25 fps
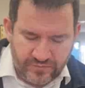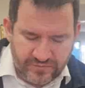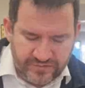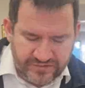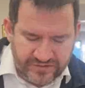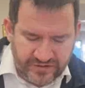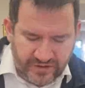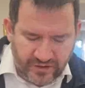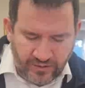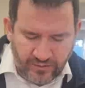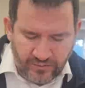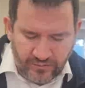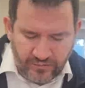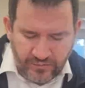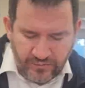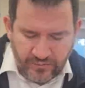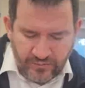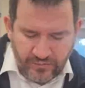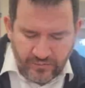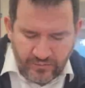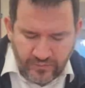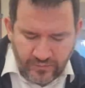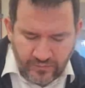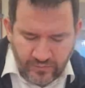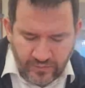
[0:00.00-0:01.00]
So
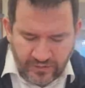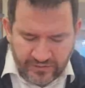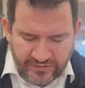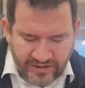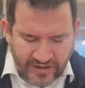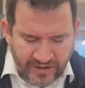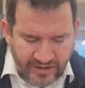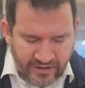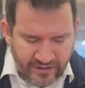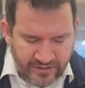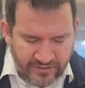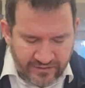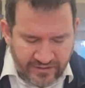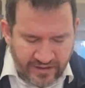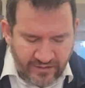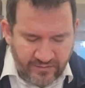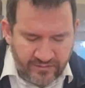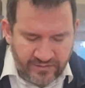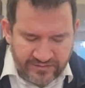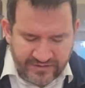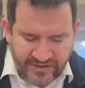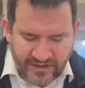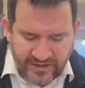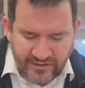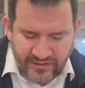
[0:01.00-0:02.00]
we'll take a
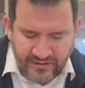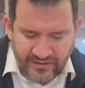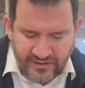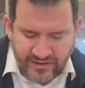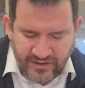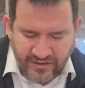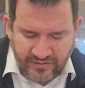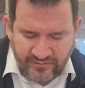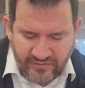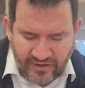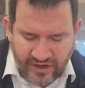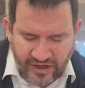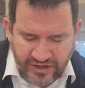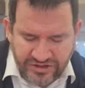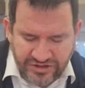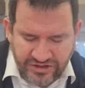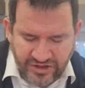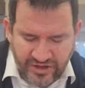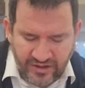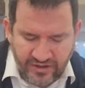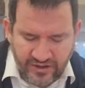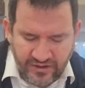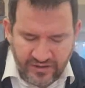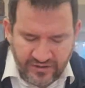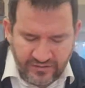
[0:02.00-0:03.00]
look in
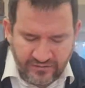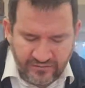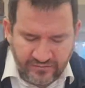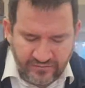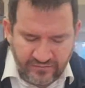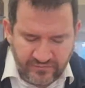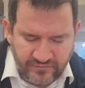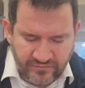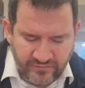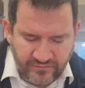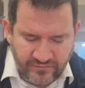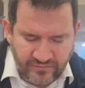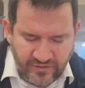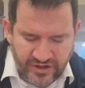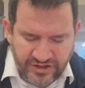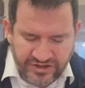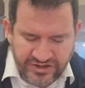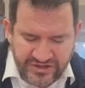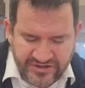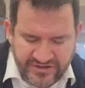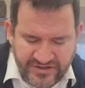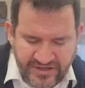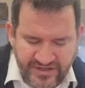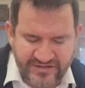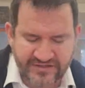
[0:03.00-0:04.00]
Rashi.
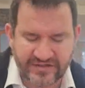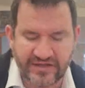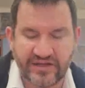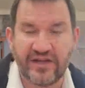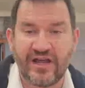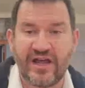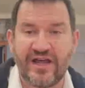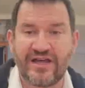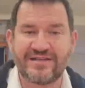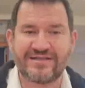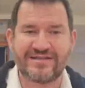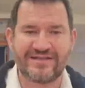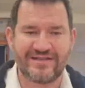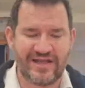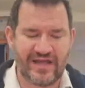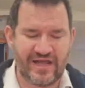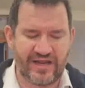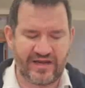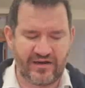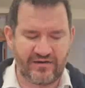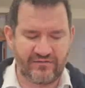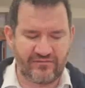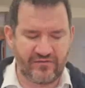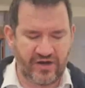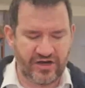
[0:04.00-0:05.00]
Rashi says the last
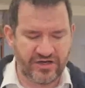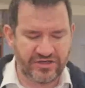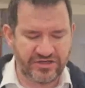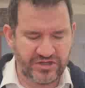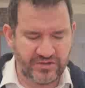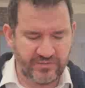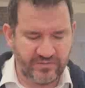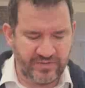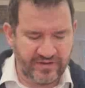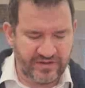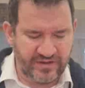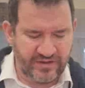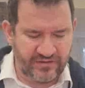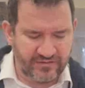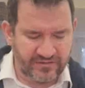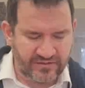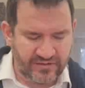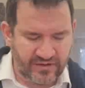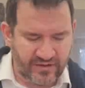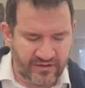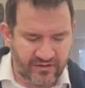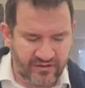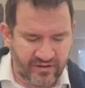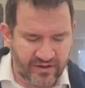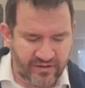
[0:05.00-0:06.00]
line in Rashi, B'dira
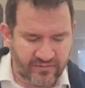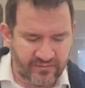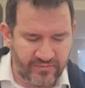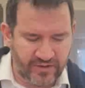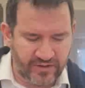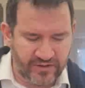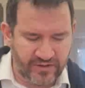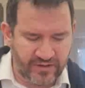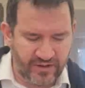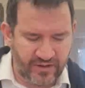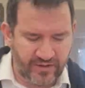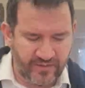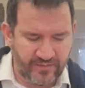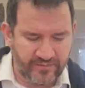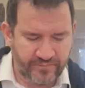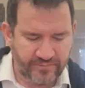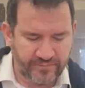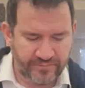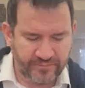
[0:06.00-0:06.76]
Tala Rachmana.